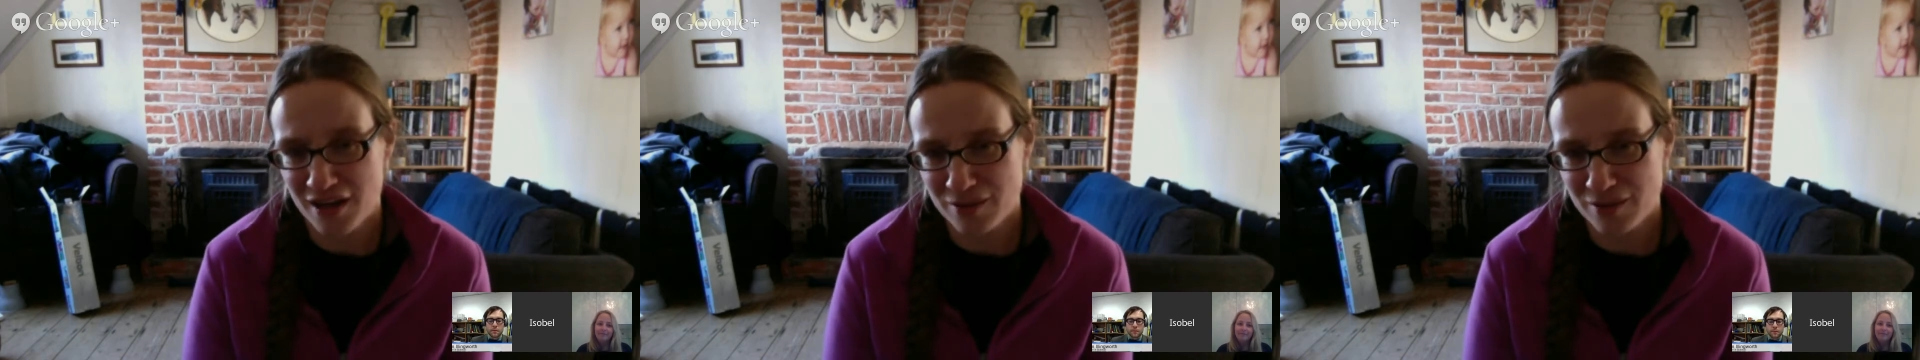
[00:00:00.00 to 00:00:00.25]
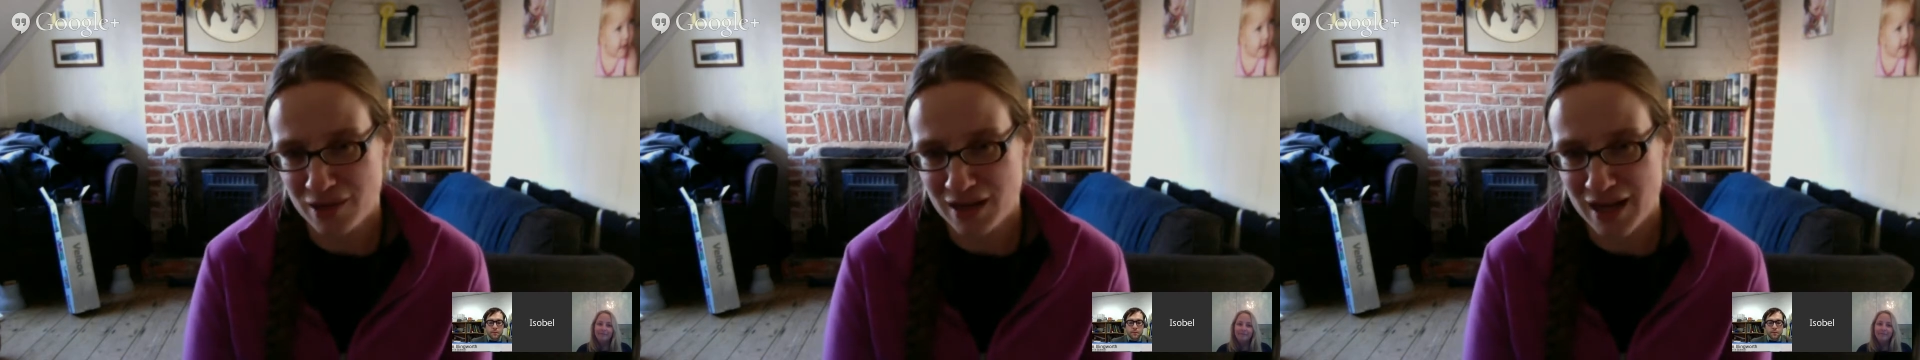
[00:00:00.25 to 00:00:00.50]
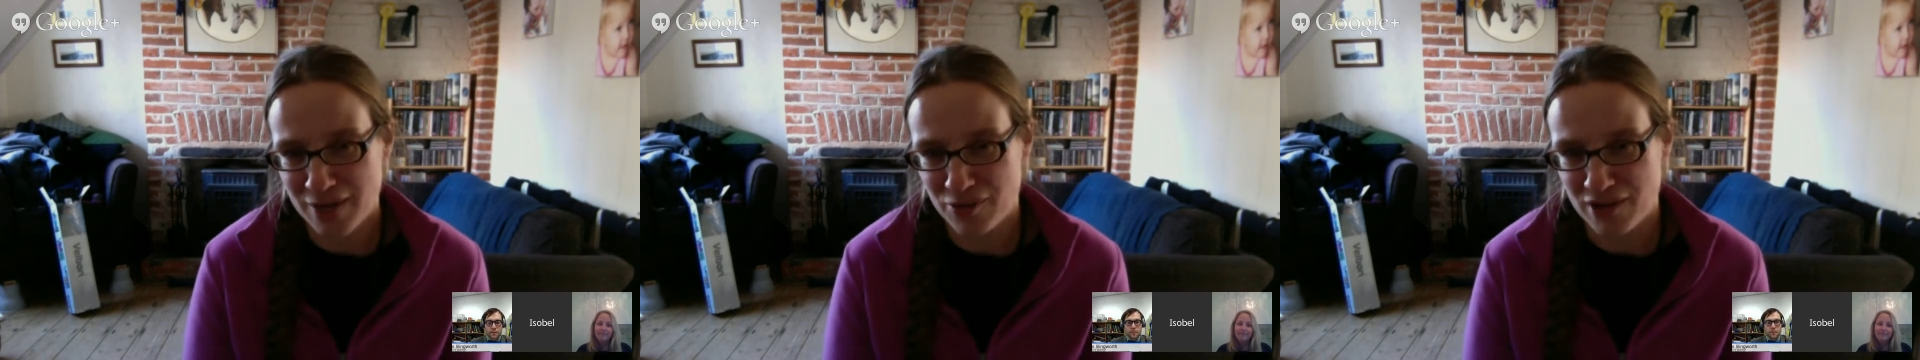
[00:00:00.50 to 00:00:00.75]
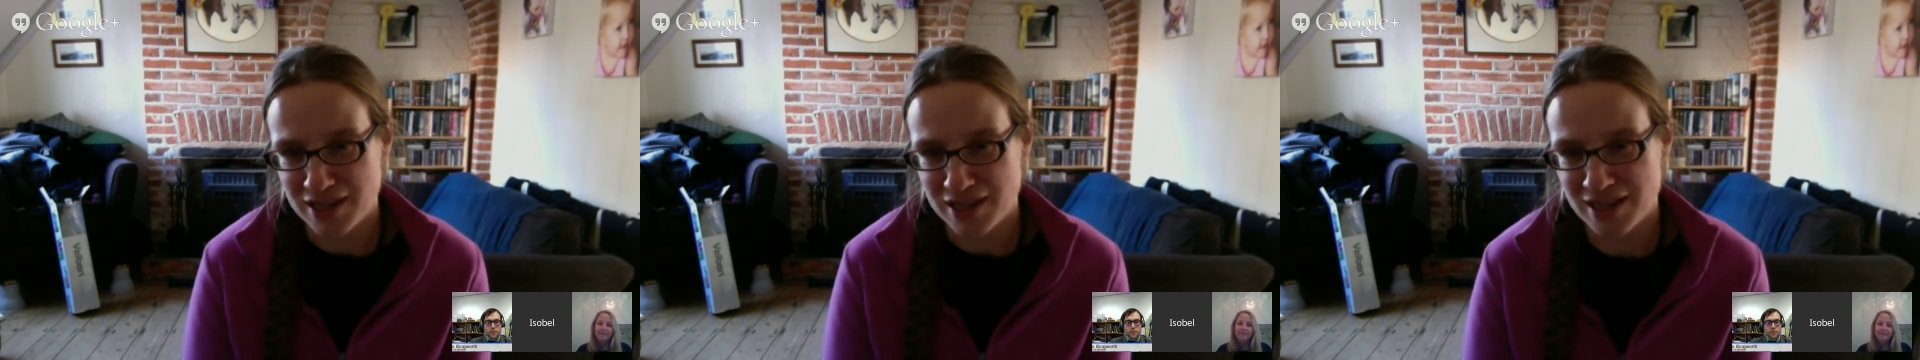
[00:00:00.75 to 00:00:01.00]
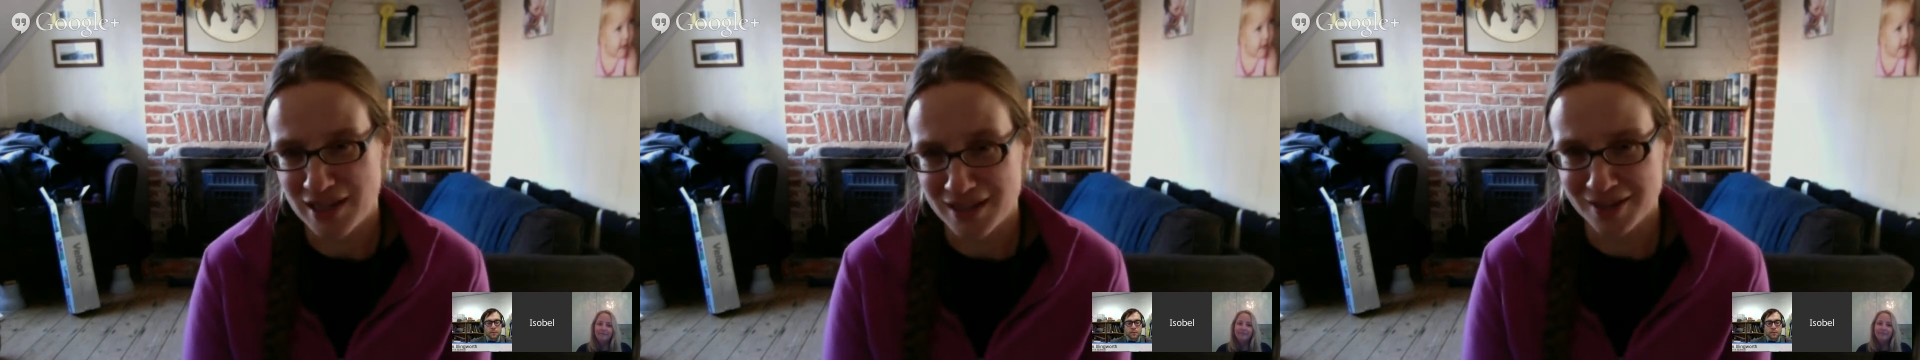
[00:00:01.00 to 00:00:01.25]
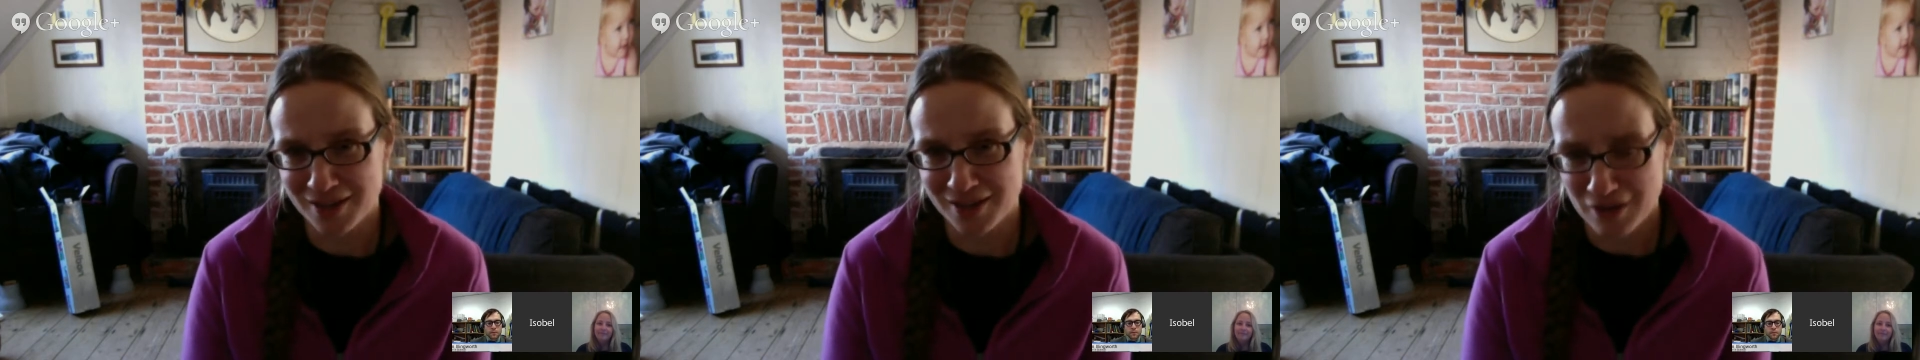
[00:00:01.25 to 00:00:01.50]
um,
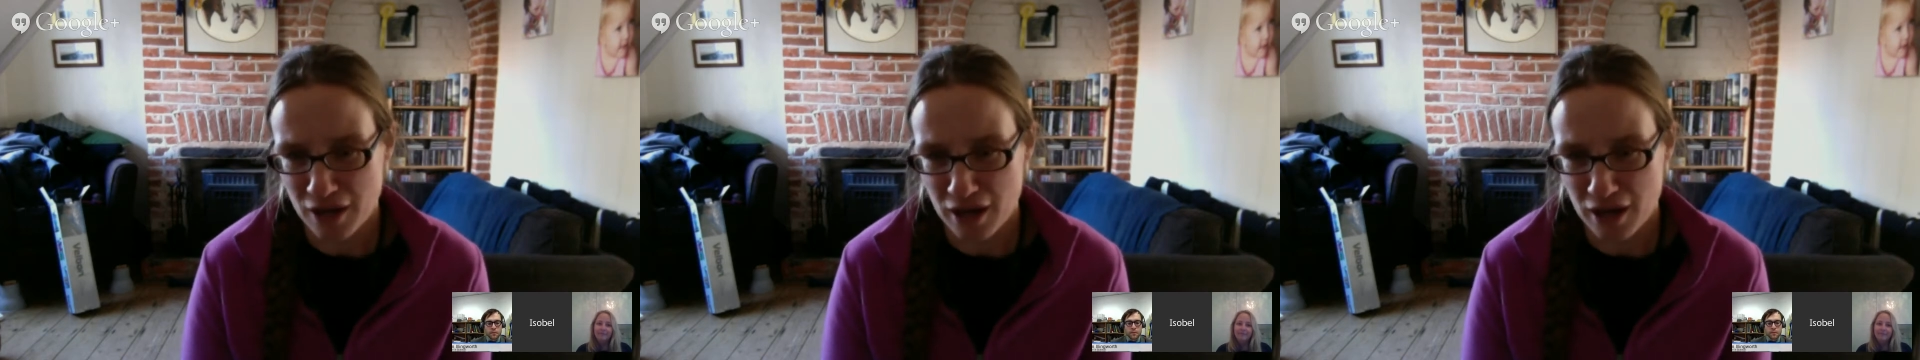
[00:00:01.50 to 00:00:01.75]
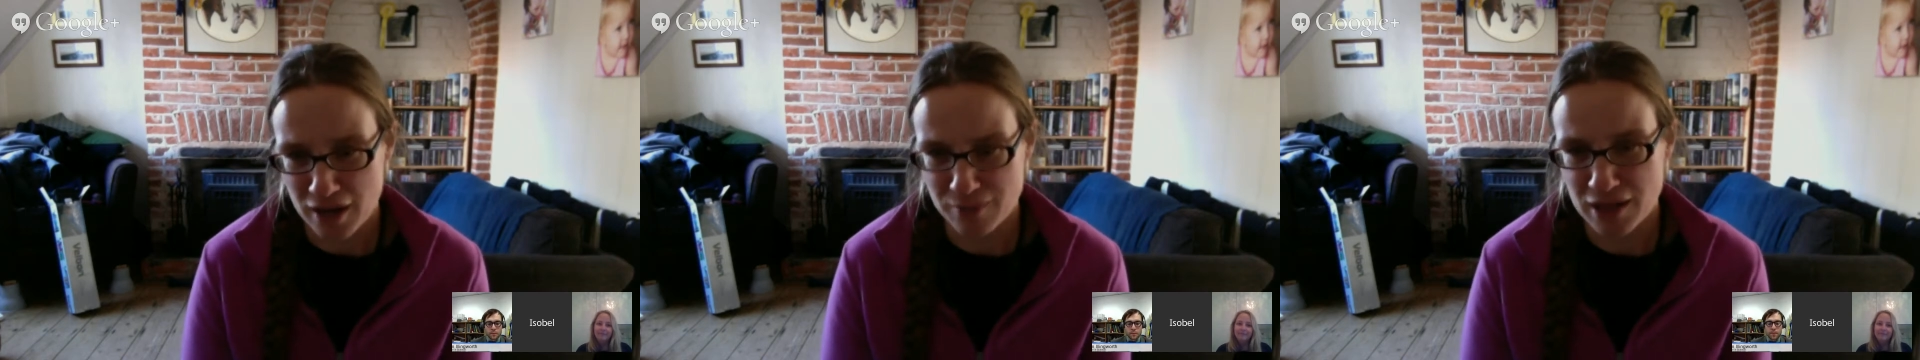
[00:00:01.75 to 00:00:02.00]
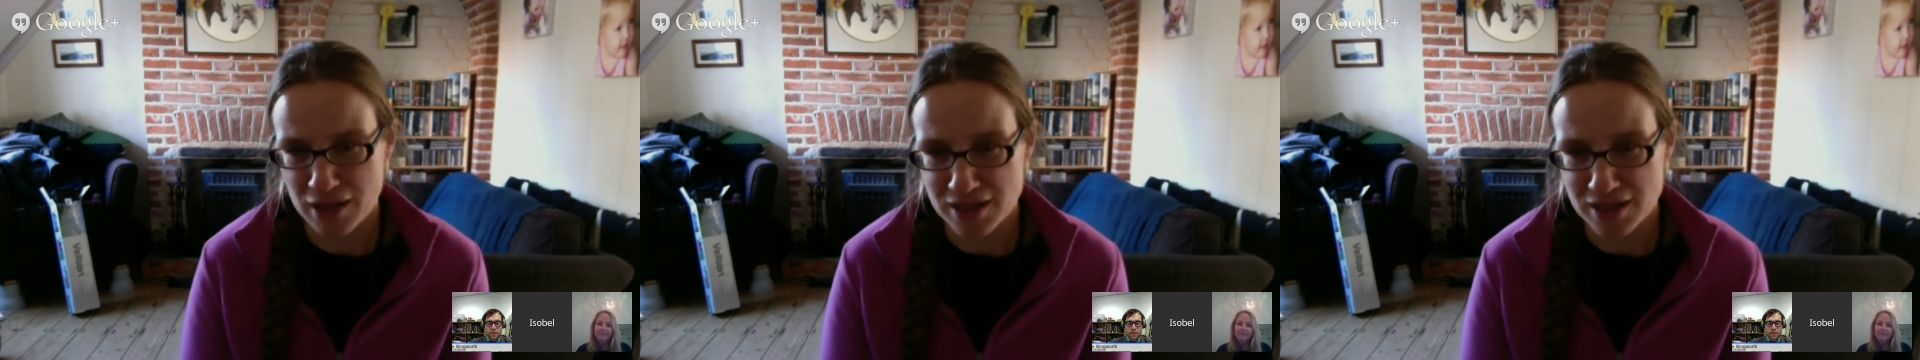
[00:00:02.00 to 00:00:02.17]
collaborating um,